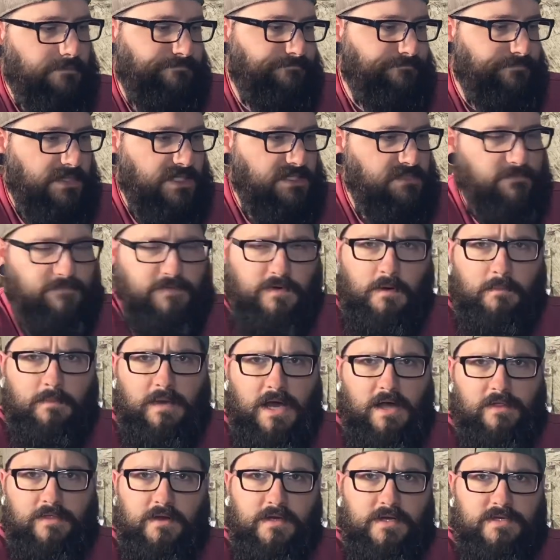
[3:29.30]
Doesn't feel
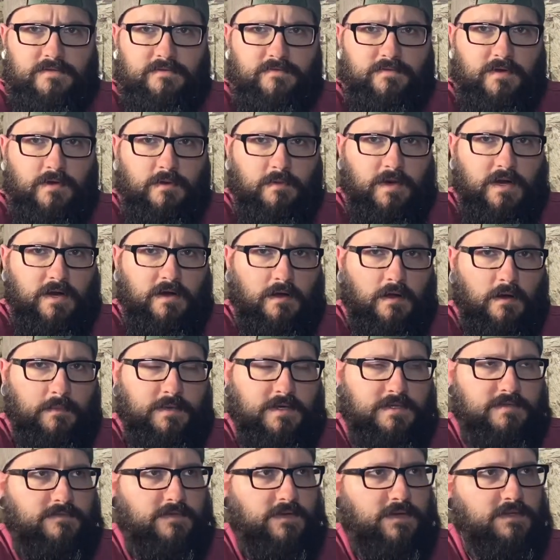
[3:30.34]
bad though. It doesn't feel weird. It
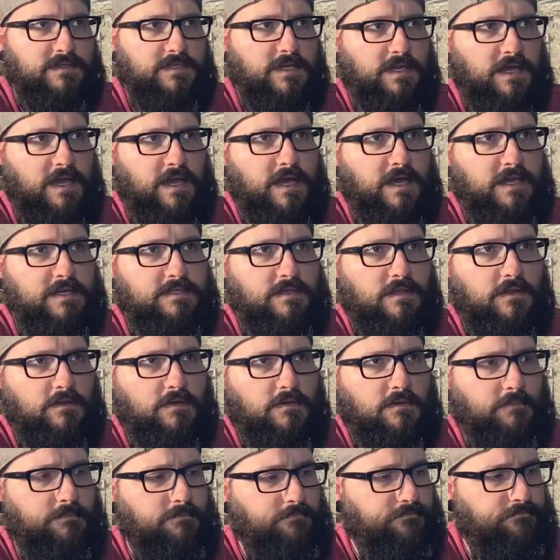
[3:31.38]
almost feels like it has a
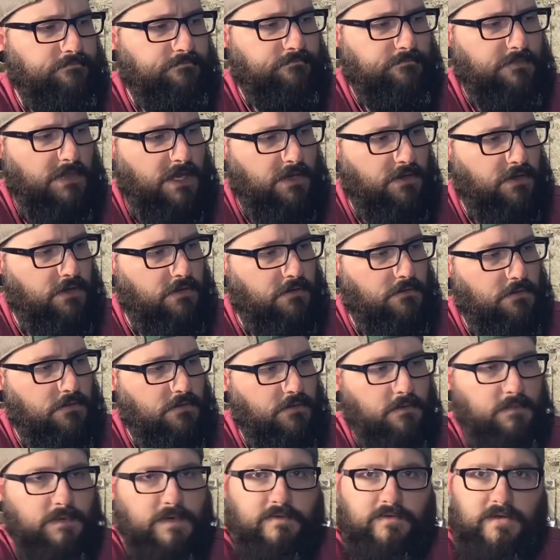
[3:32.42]
little, I don't know, a little
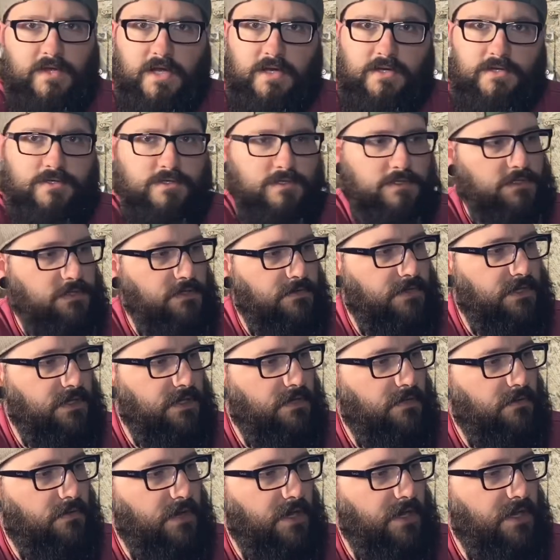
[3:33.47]
bit of texture to it in
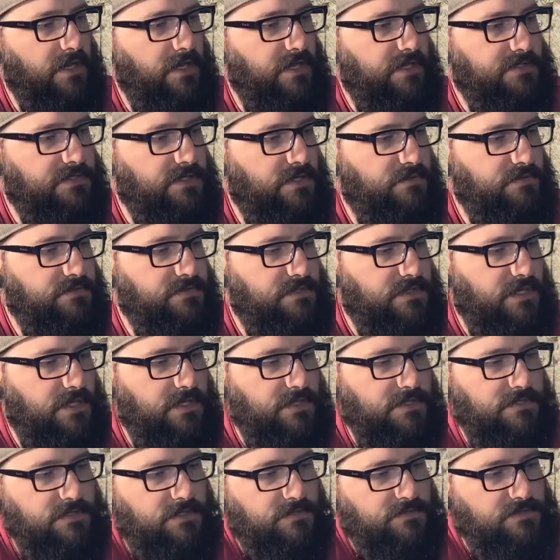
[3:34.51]
a way, in its
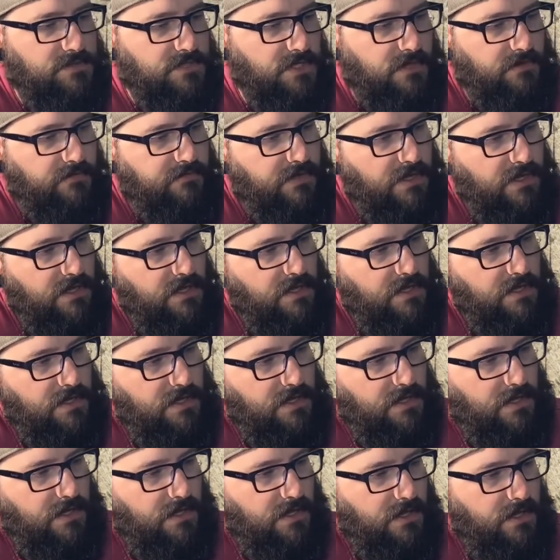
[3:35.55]
own self.
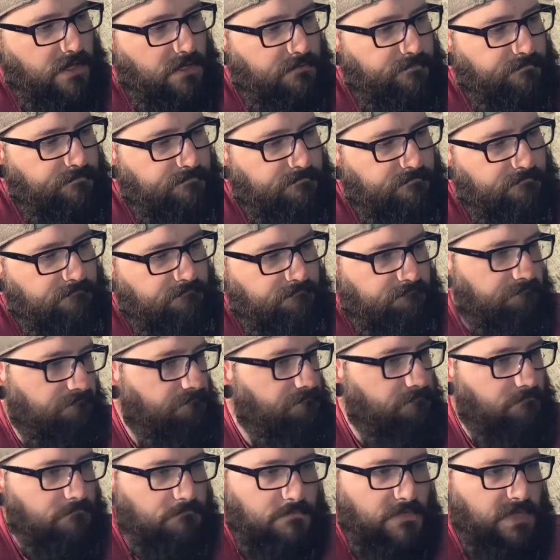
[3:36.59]
I
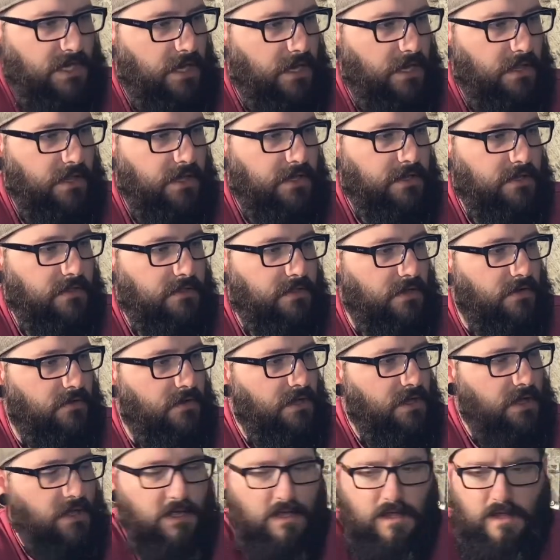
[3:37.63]
like it though.
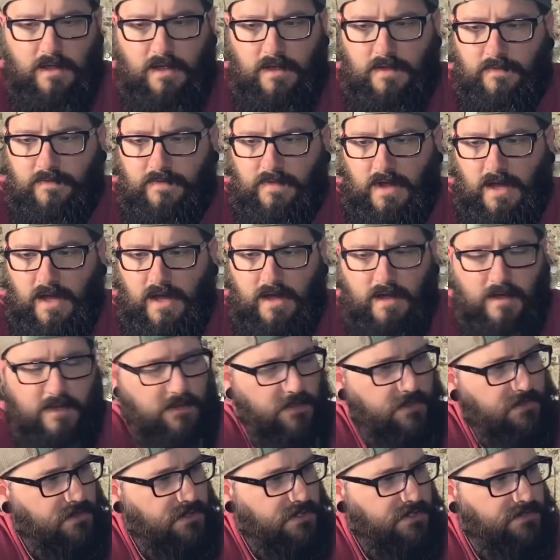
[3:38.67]

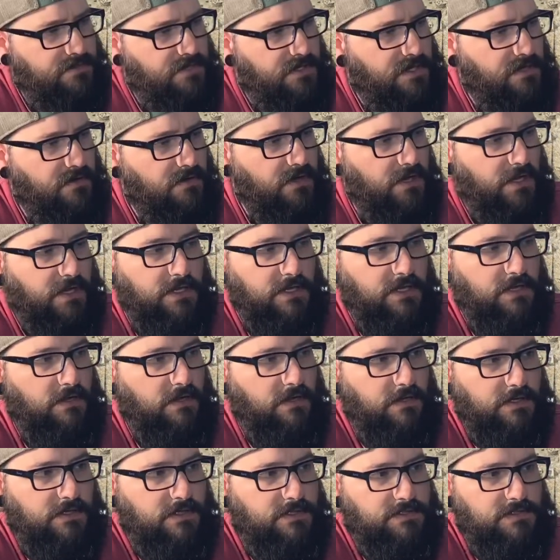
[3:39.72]
The trigger on it,
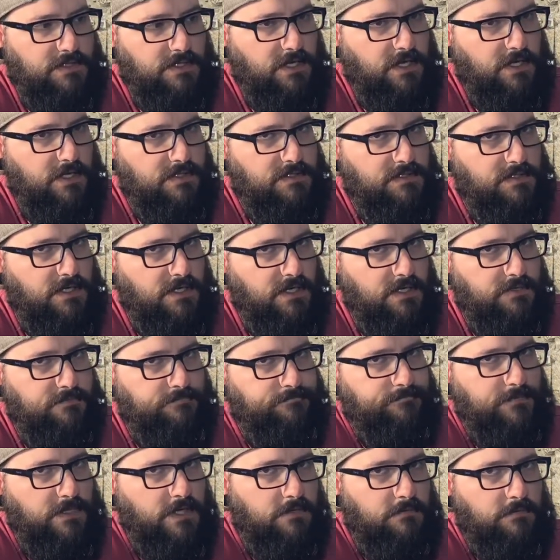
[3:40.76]
honestly, it's
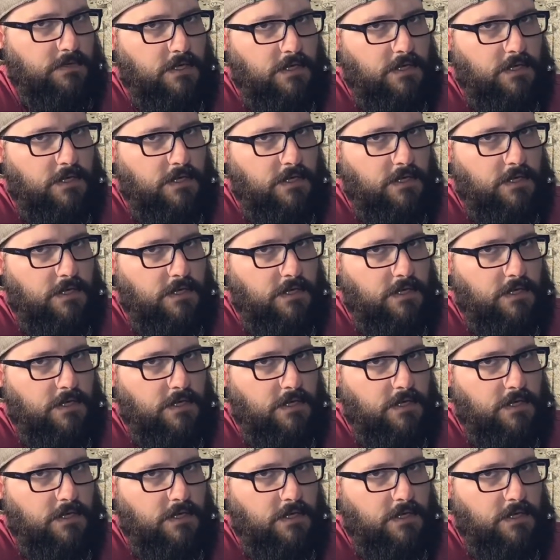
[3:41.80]
here.